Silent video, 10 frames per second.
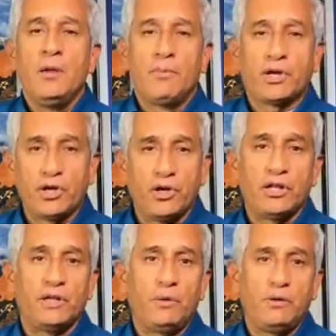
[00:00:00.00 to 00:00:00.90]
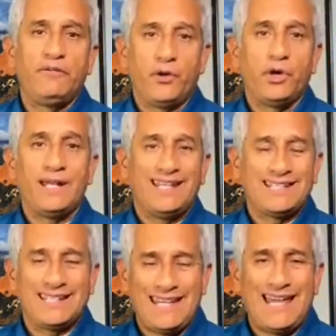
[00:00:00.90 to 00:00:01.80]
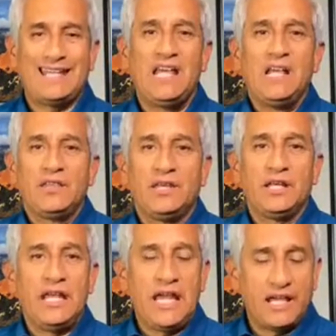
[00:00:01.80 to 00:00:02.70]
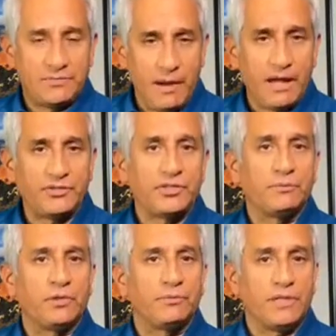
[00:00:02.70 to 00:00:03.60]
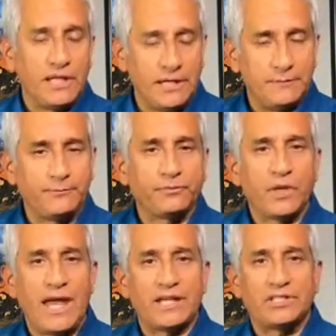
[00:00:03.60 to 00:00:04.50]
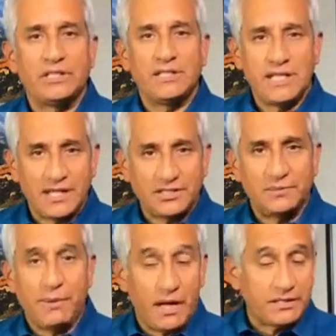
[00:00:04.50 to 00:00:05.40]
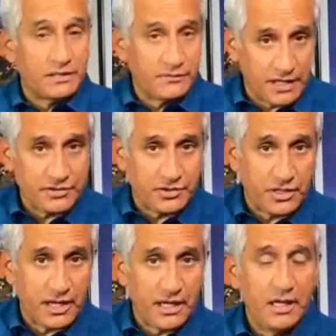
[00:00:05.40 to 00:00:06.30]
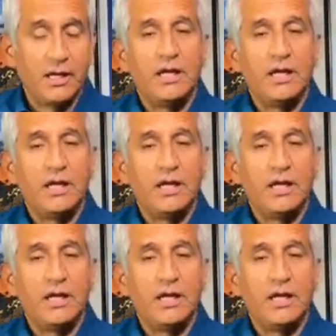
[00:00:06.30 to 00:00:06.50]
But currently what we've heard is, again, that he has mild symptoms. He actually tested positive yesterday.